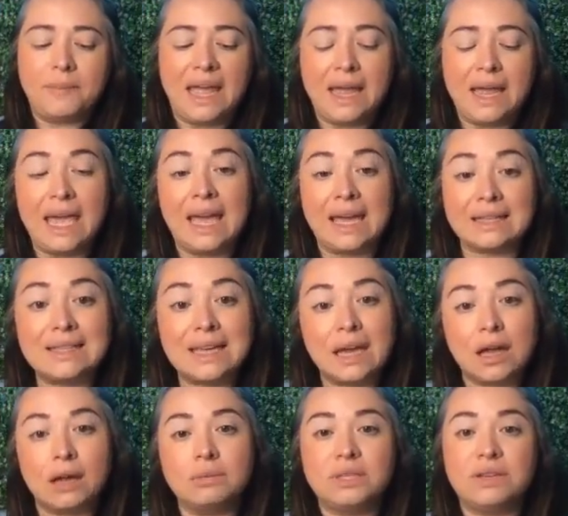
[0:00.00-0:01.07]
It can
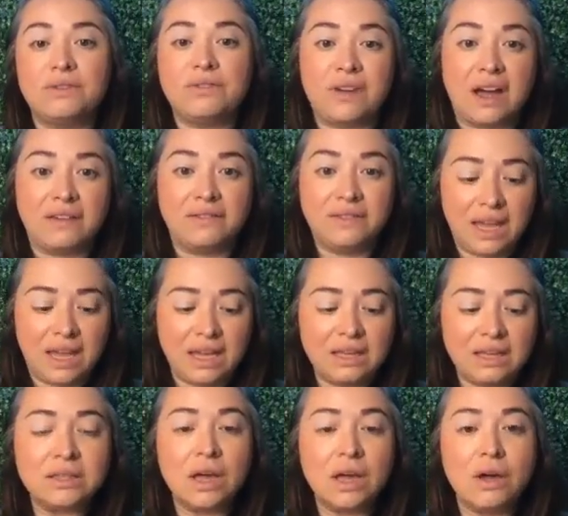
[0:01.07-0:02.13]
take up to 5
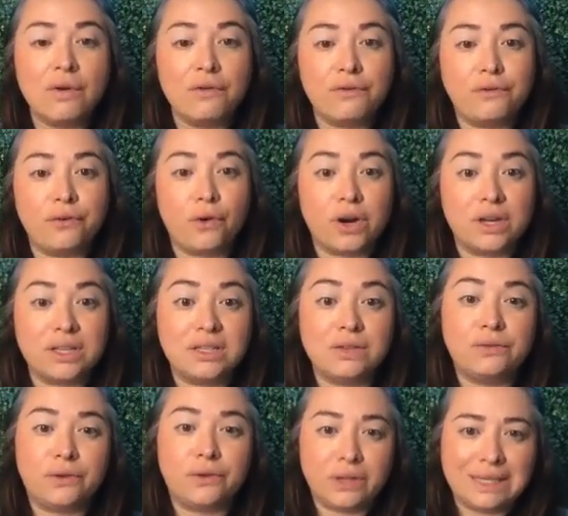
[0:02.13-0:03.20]
days for it to
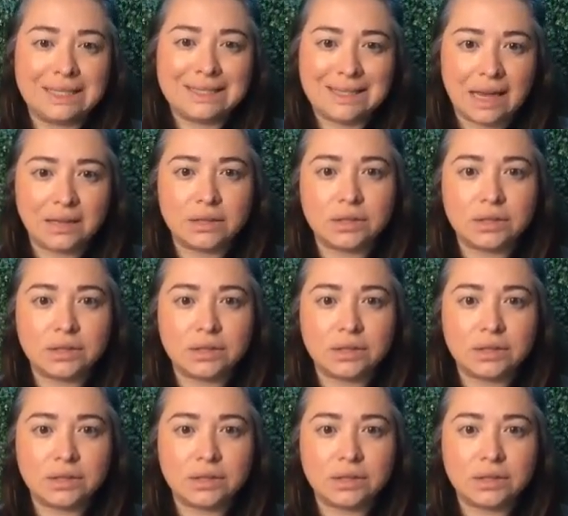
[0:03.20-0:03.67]
fully set.